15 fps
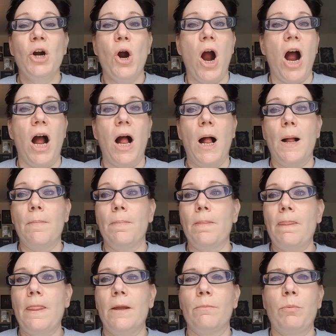um,
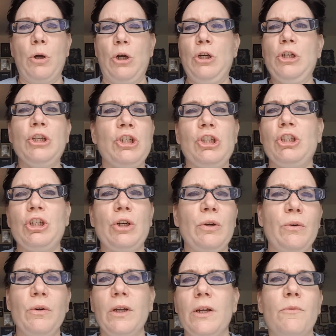pushed,
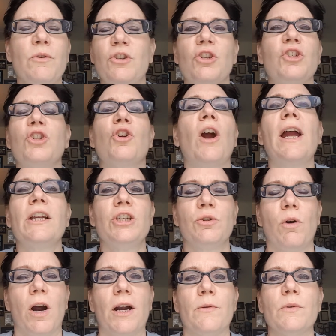it was just trying too hard.